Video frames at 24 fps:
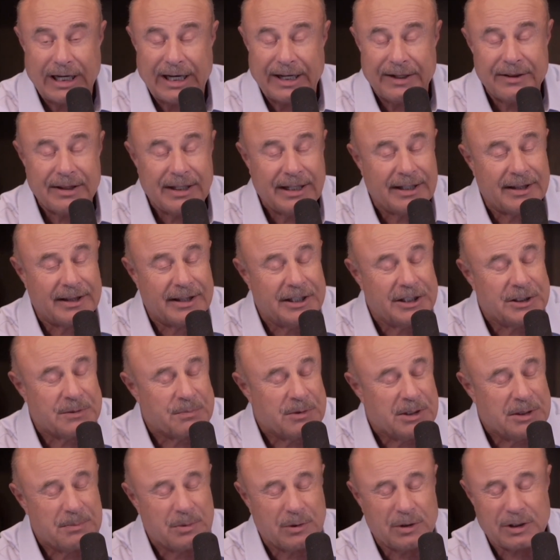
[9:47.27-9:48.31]
I think these
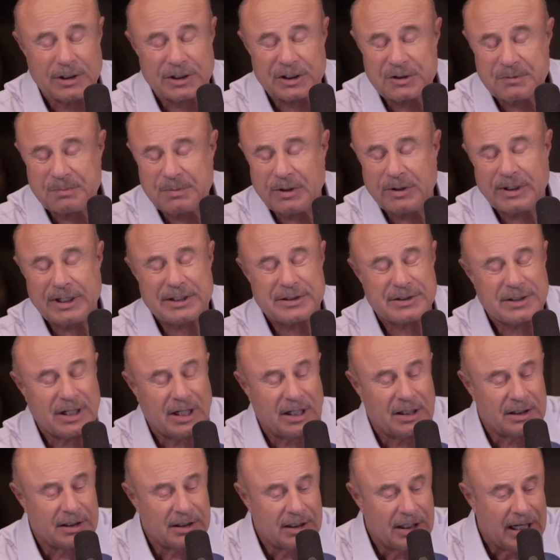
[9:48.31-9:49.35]
people experience a
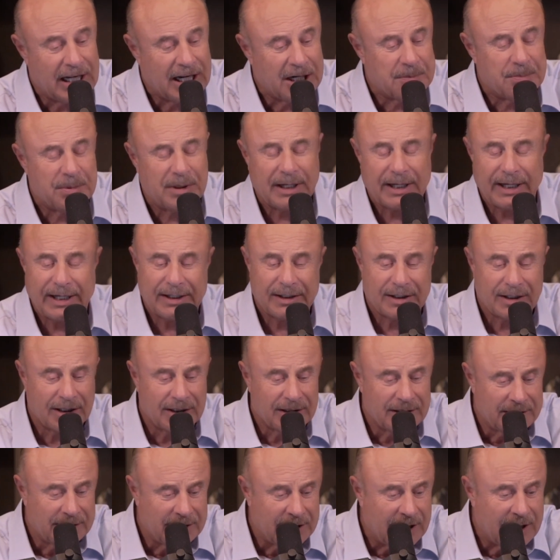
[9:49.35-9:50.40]
lot of pain, a
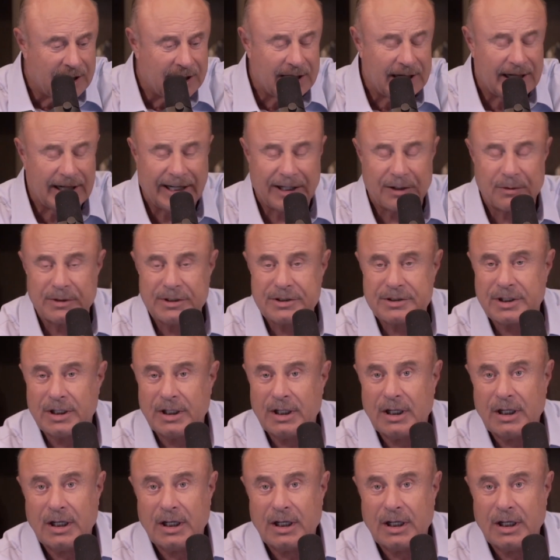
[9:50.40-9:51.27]
lot of anguish,